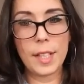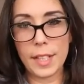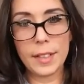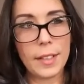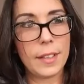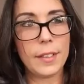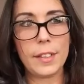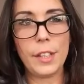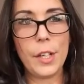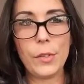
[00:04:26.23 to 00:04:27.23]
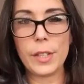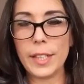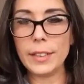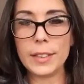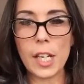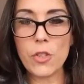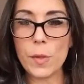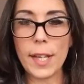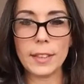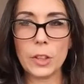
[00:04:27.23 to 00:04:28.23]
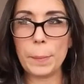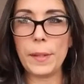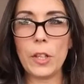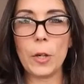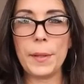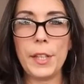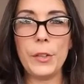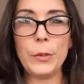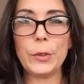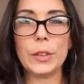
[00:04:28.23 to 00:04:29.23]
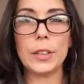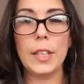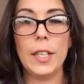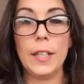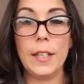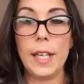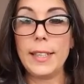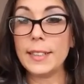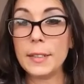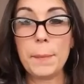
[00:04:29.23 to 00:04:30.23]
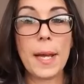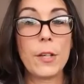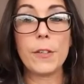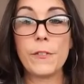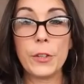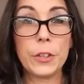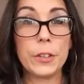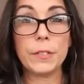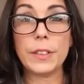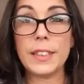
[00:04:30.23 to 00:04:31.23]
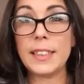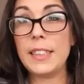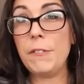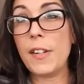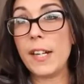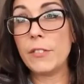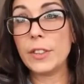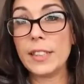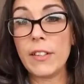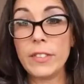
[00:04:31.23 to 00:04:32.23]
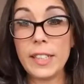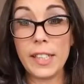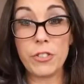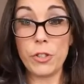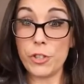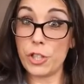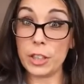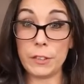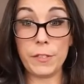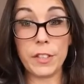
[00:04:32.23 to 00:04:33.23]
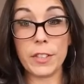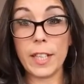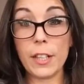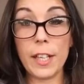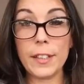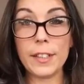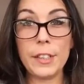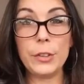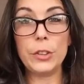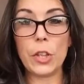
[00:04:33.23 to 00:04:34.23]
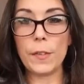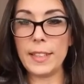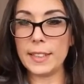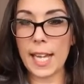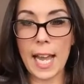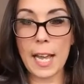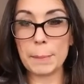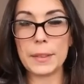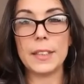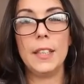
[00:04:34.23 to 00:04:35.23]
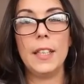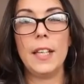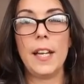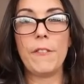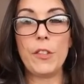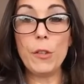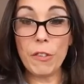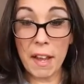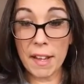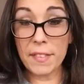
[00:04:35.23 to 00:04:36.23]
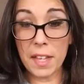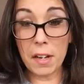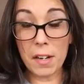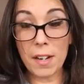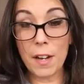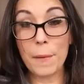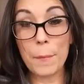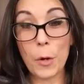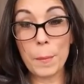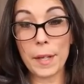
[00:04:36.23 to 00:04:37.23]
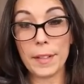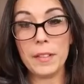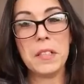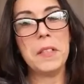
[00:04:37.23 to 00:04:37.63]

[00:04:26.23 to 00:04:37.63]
then, you know, get in touch with X R P Army News. It doesn't matter if you're sixty-five or seventy and you're just figuring out how to use all these apps. If you've had that aha moment,